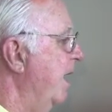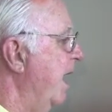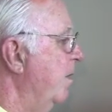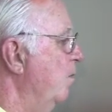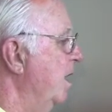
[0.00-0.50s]

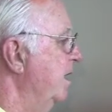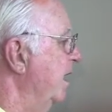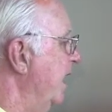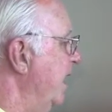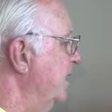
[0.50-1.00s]
Block 1,
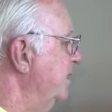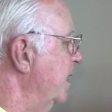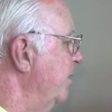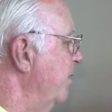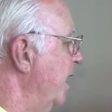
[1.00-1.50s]
the latest
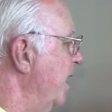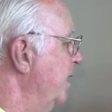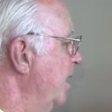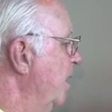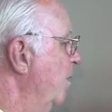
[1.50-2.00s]

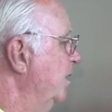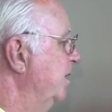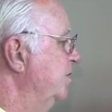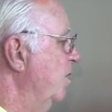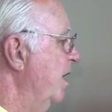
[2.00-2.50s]
upgrade with
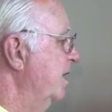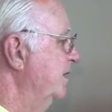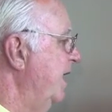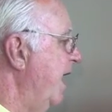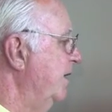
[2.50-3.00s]
the
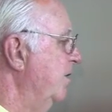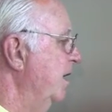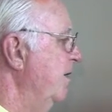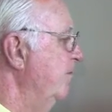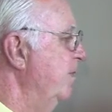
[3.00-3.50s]
Joint
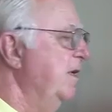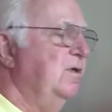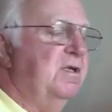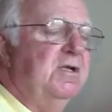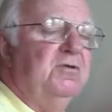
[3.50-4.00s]
Tactical
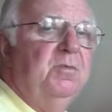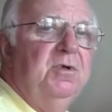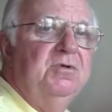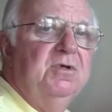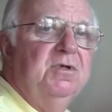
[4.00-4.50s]
Information
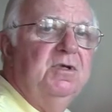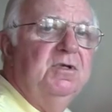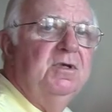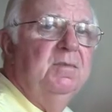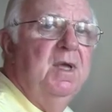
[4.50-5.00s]
Distribution
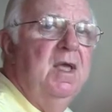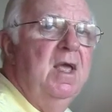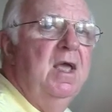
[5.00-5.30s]
System.